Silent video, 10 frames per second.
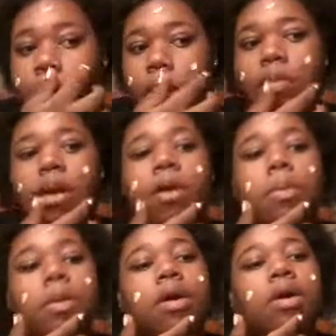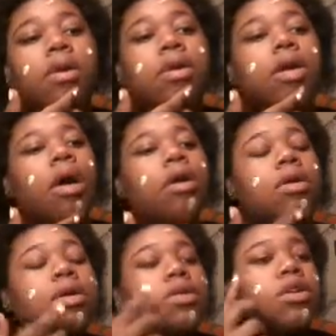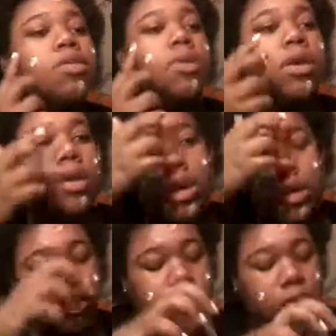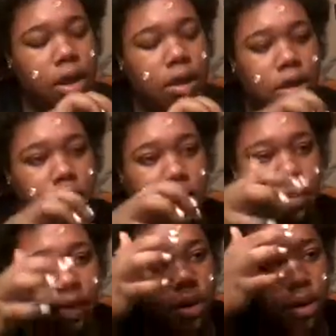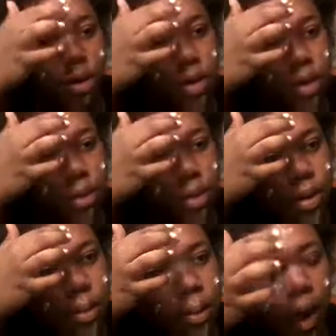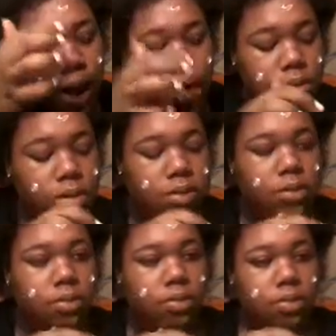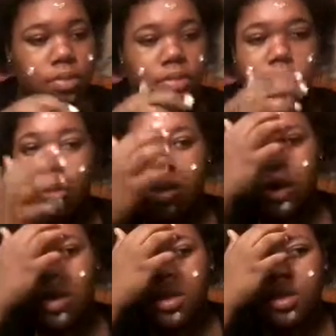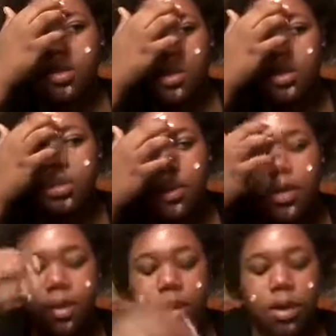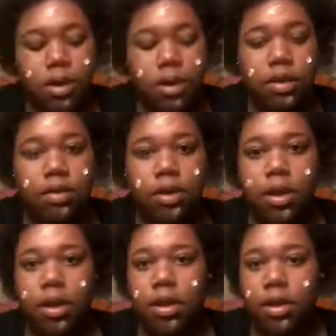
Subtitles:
I'm not gonna put a lot on just because I did put on some in the bathroom. And plus my skin is like